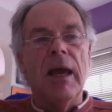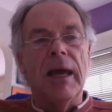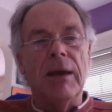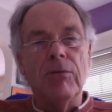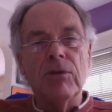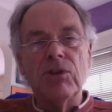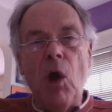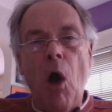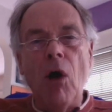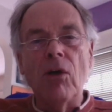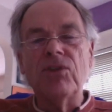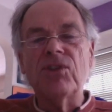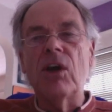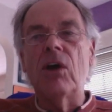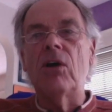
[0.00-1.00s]
It was
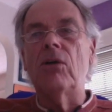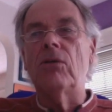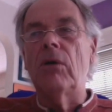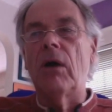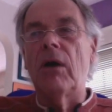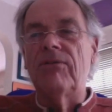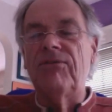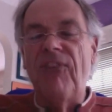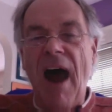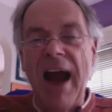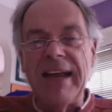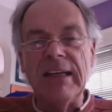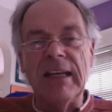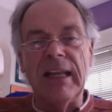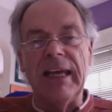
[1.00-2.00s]
also,
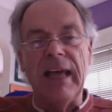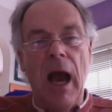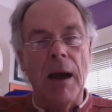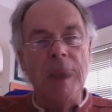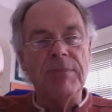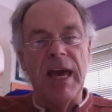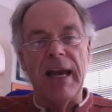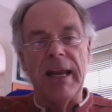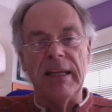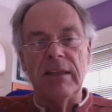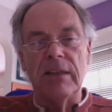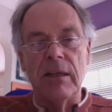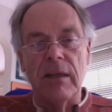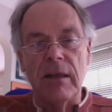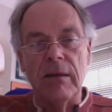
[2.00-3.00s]
finally, I'm getting
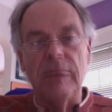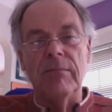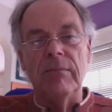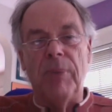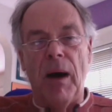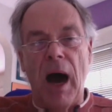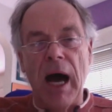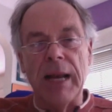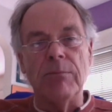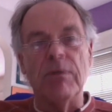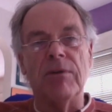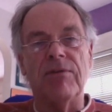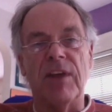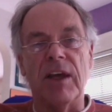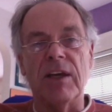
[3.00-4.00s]
to the bottom
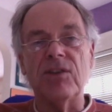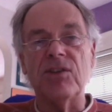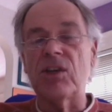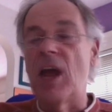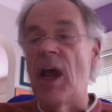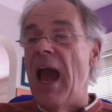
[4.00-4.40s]
of this,